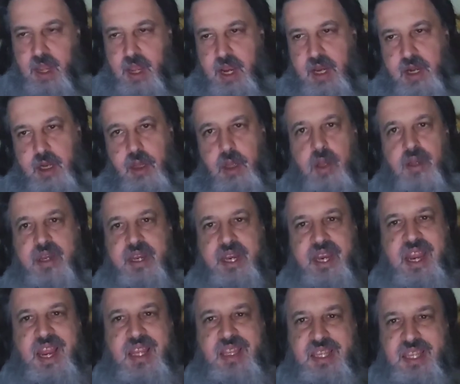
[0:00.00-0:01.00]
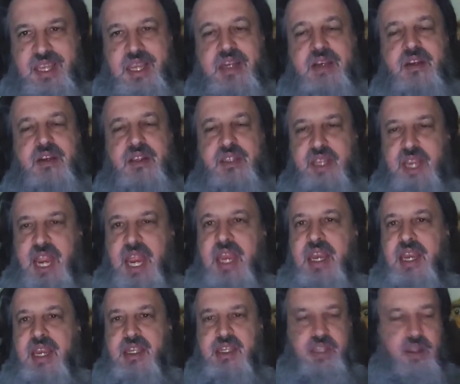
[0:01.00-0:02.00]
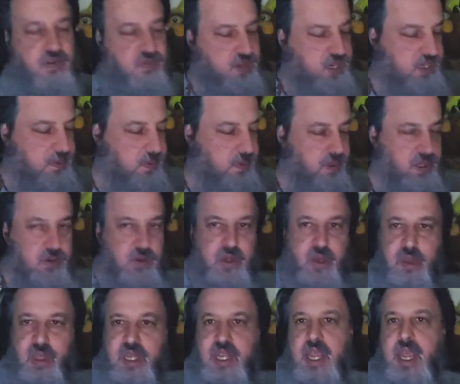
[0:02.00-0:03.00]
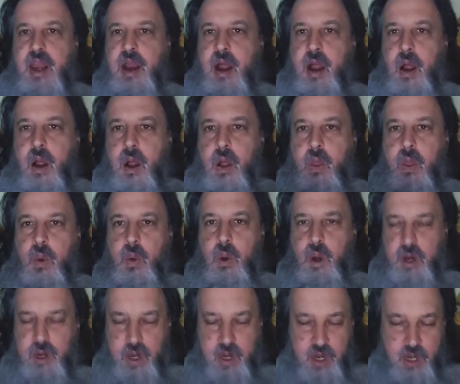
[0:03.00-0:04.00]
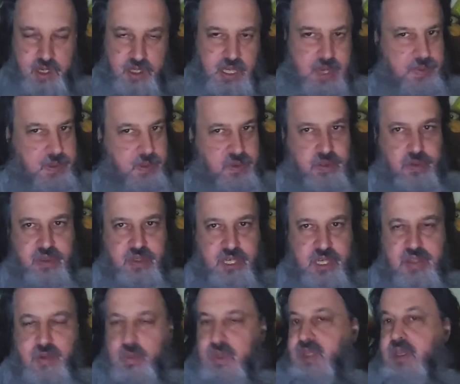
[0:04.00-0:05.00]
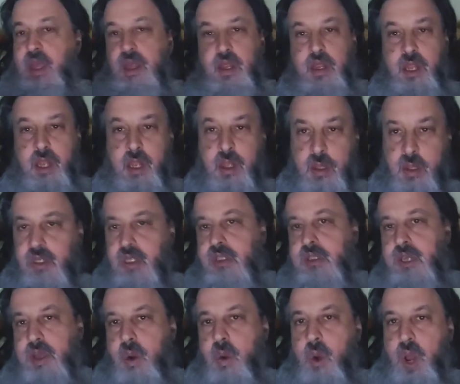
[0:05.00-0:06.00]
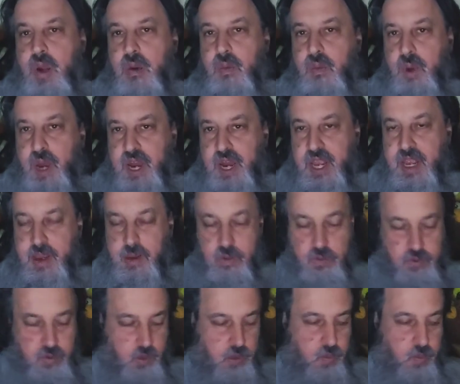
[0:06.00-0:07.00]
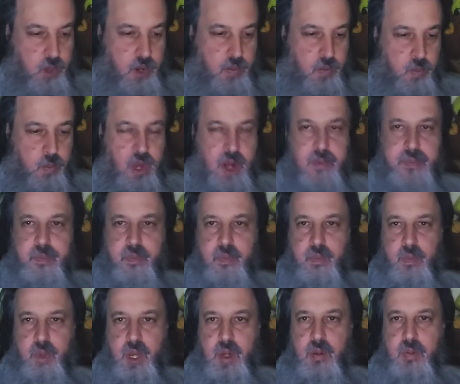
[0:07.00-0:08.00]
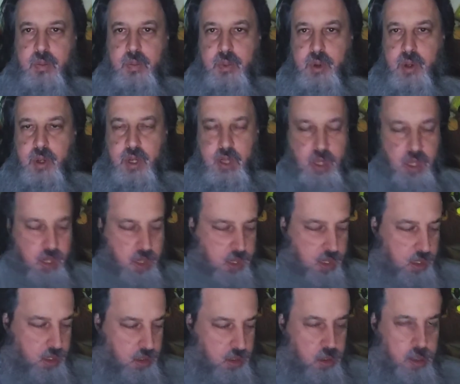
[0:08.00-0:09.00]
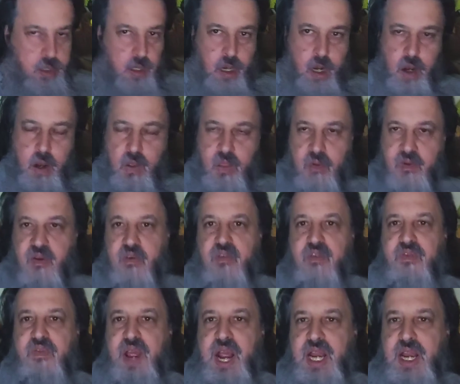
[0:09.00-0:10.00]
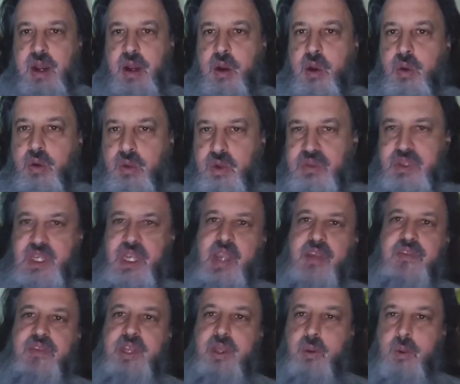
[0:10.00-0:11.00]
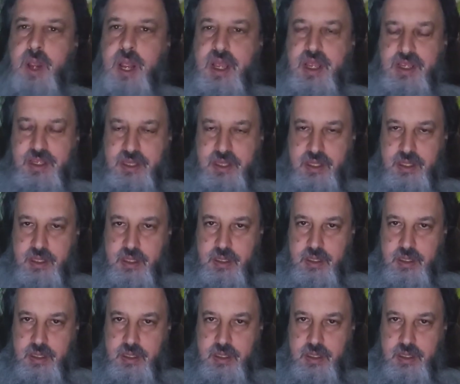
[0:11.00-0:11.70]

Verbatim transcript: And you're looking at the understandings of these people. So you're looking at all the work. Same thing with Dostoevsky. We say, don't just look at one writing, one book. Look at all of them. Find out who Dostoevsky was,